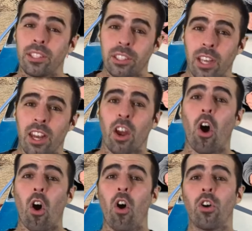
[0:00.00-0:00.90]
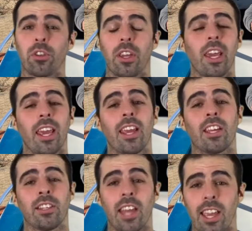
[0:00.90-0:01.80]
sun all day
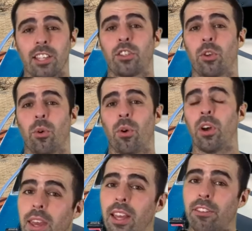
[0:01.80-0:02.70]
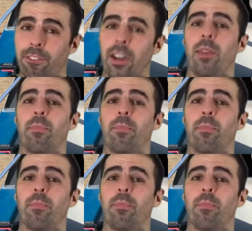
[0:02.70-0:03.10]
can take its toll. It's funny,